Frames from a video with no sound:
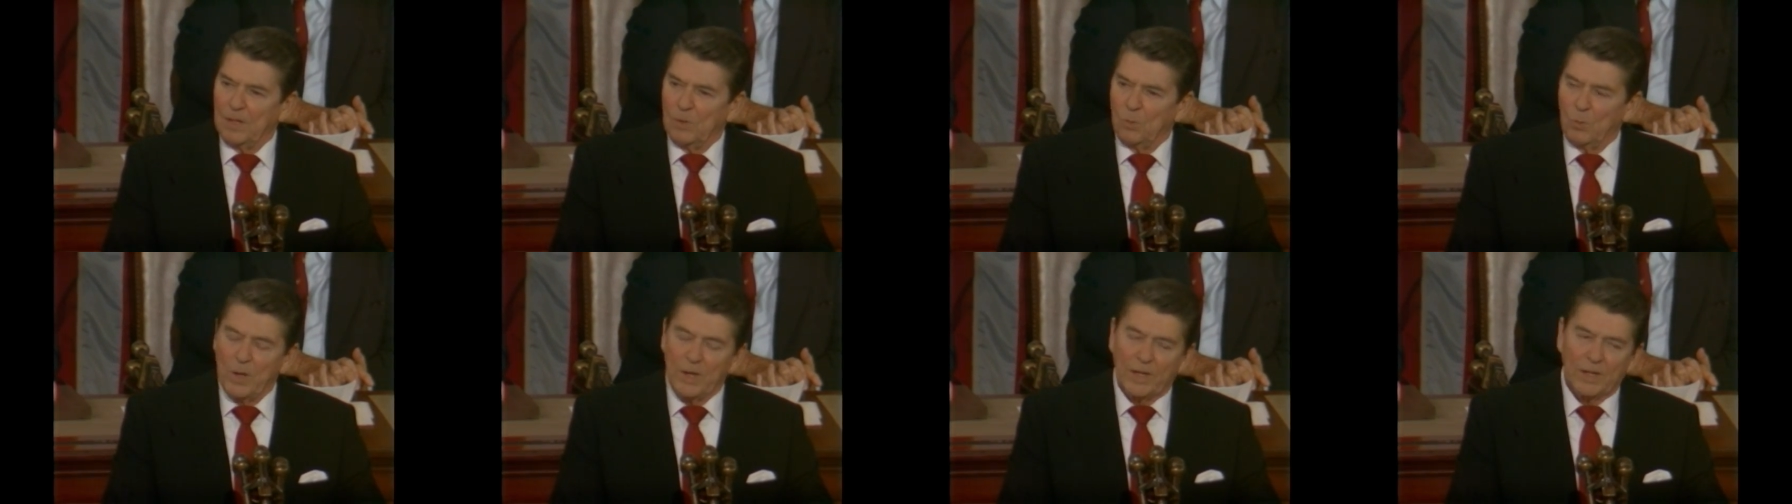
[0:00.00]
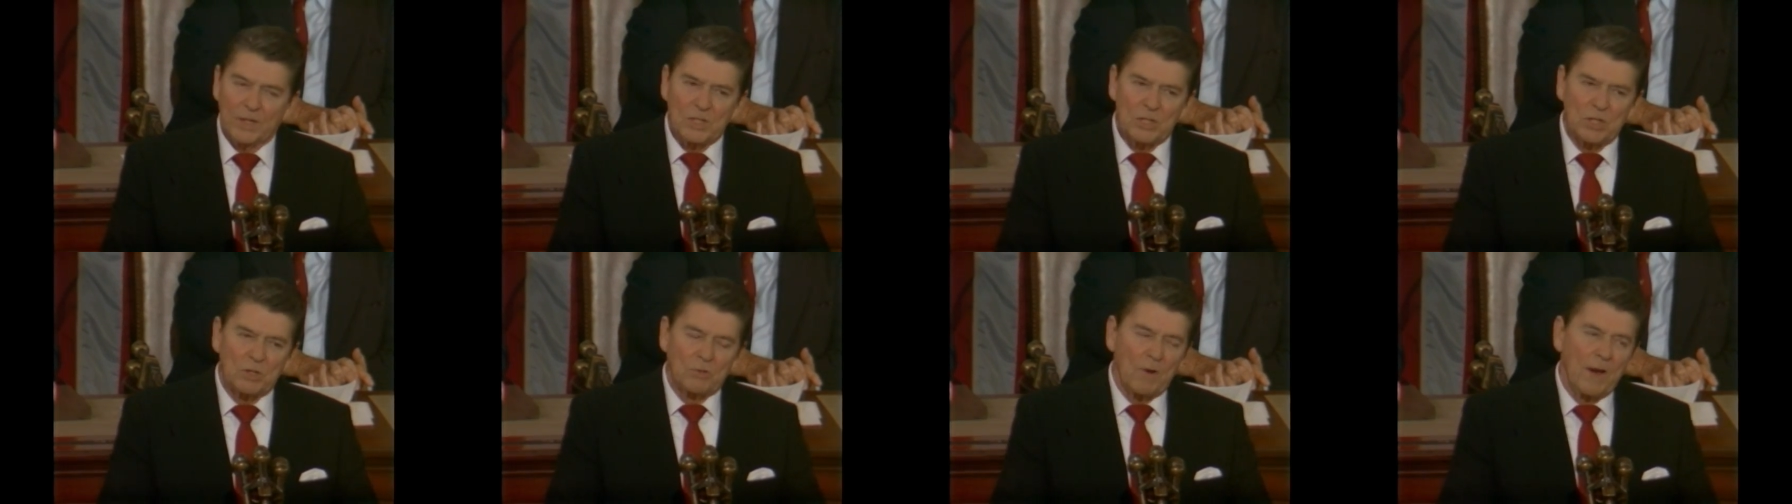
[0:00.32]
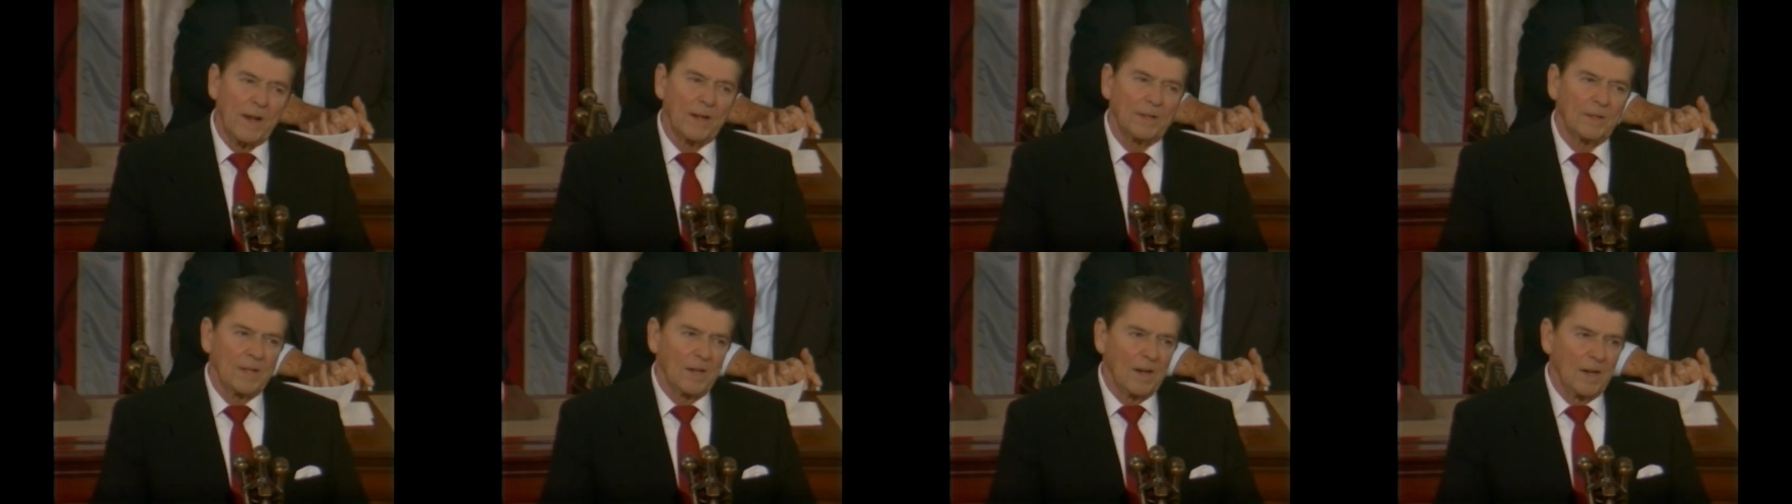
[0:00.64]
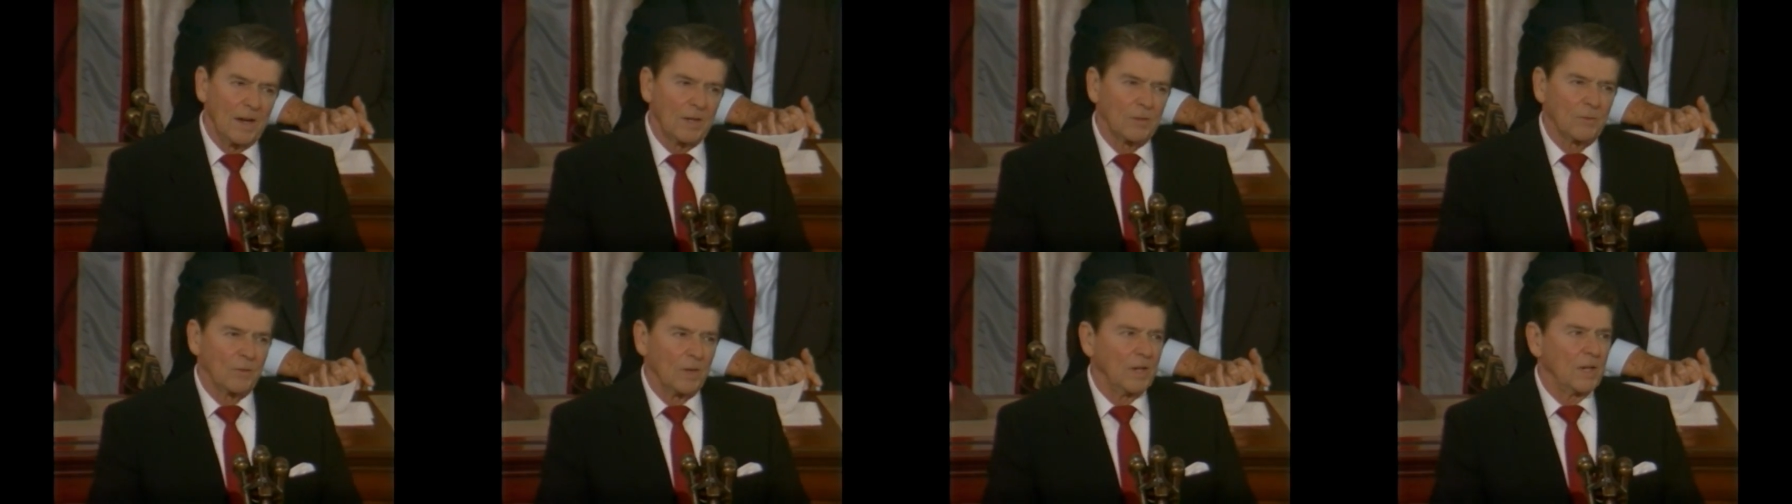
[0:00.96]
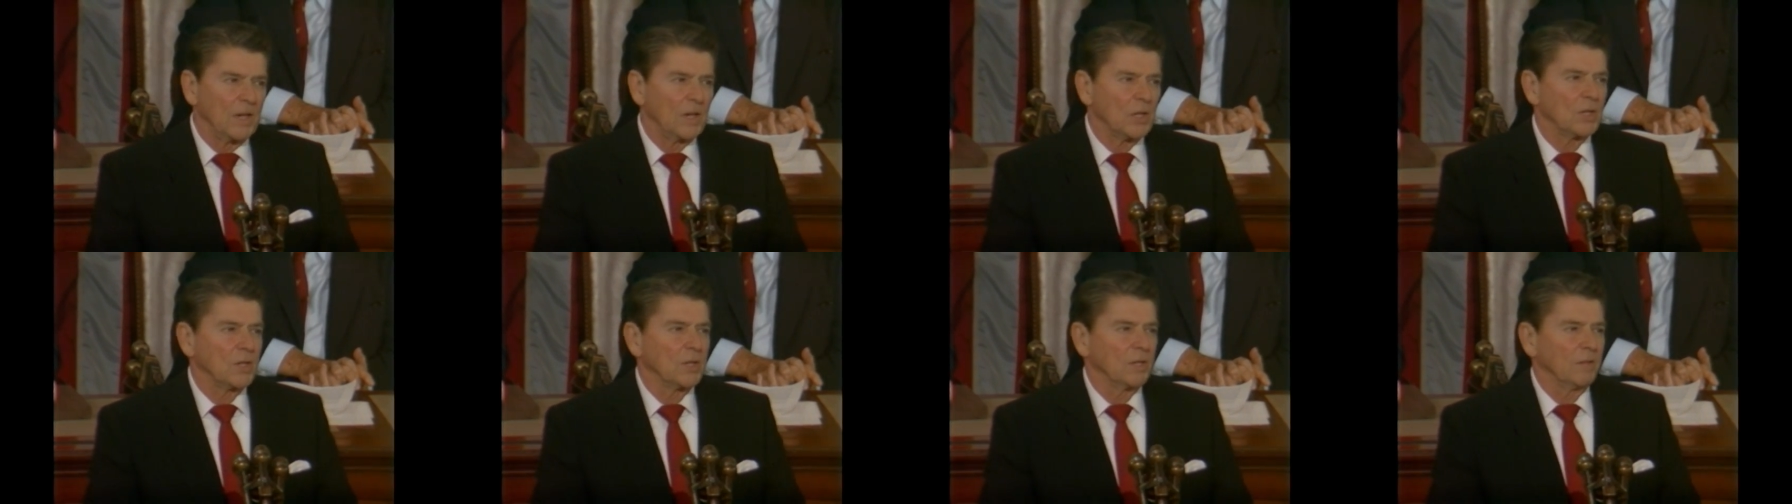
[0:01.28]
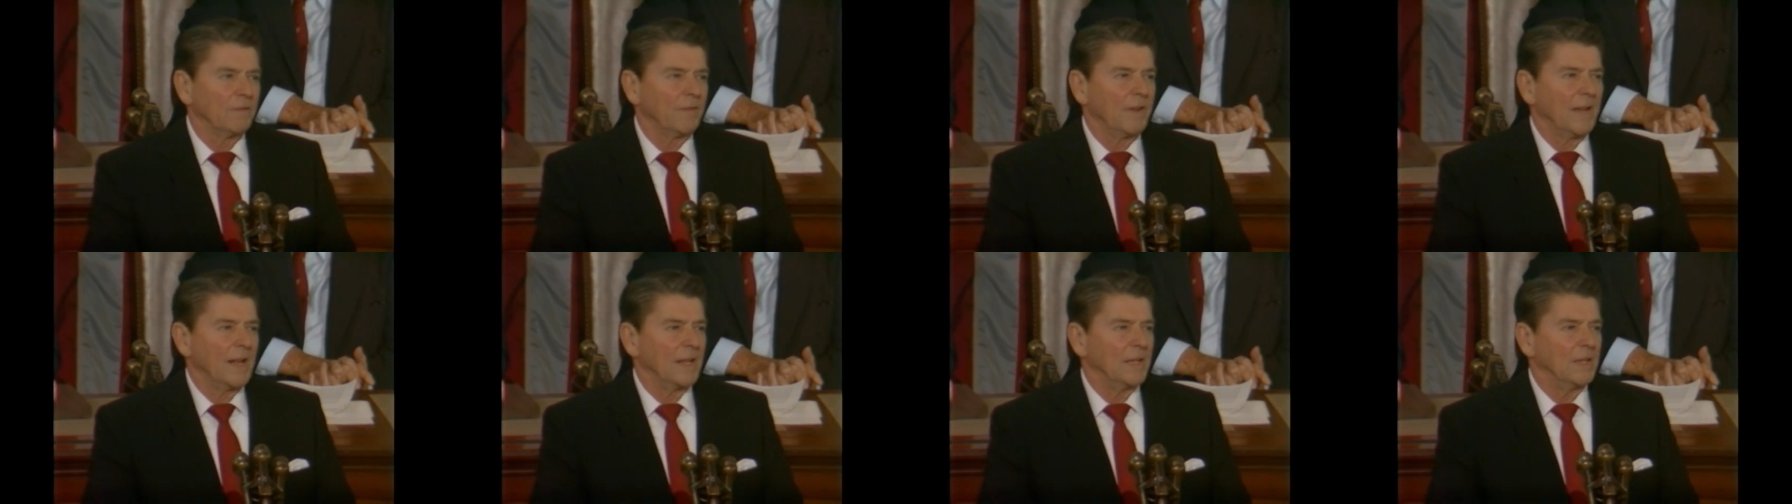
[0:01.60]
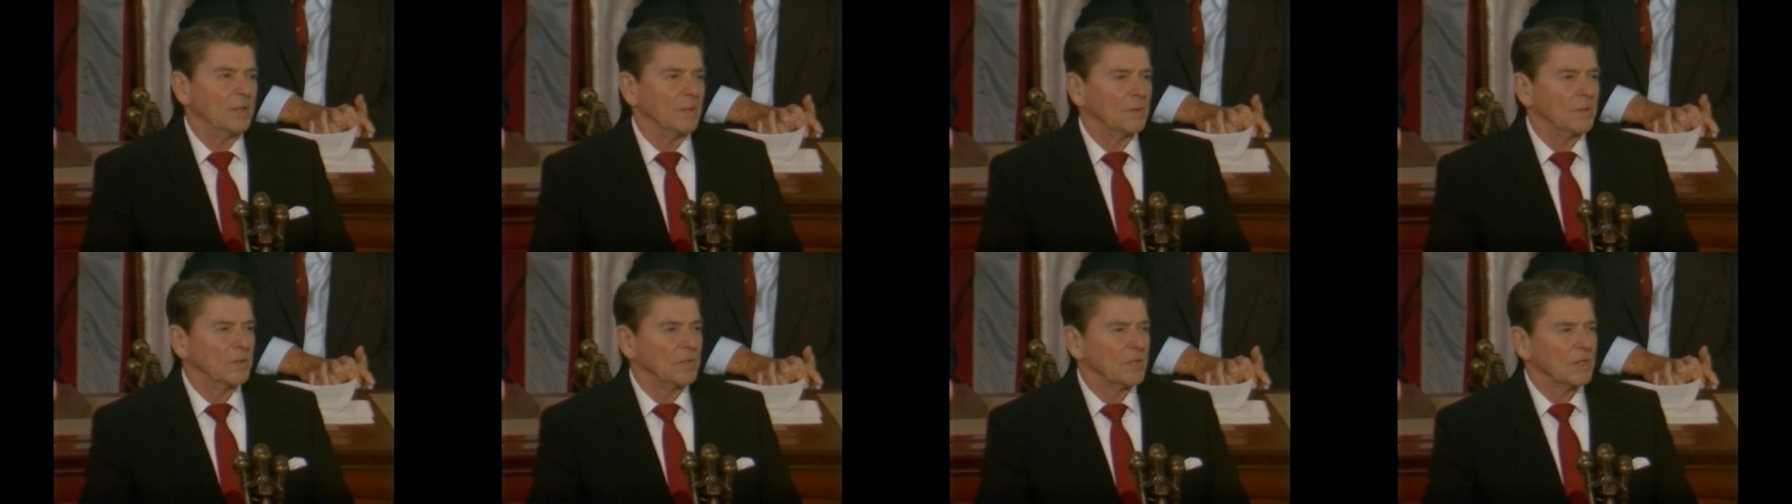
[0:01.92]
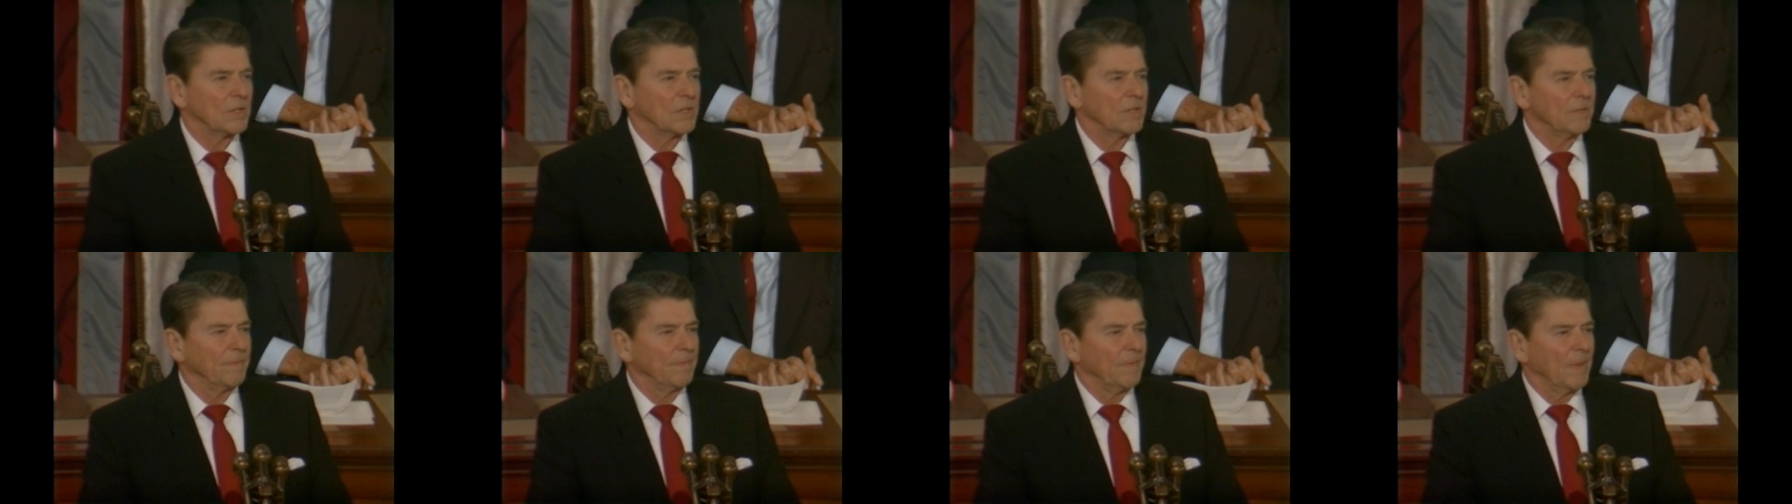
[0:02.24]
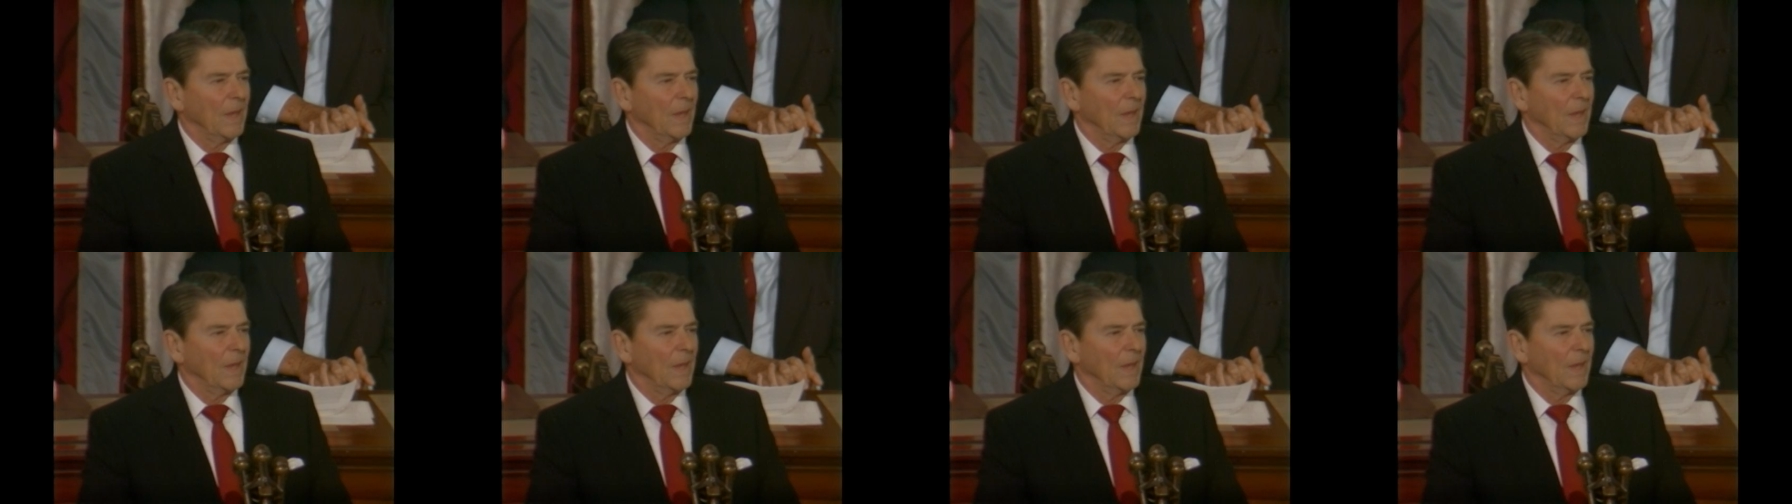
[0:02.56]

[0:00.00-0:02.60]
we can strengthen our traditional values,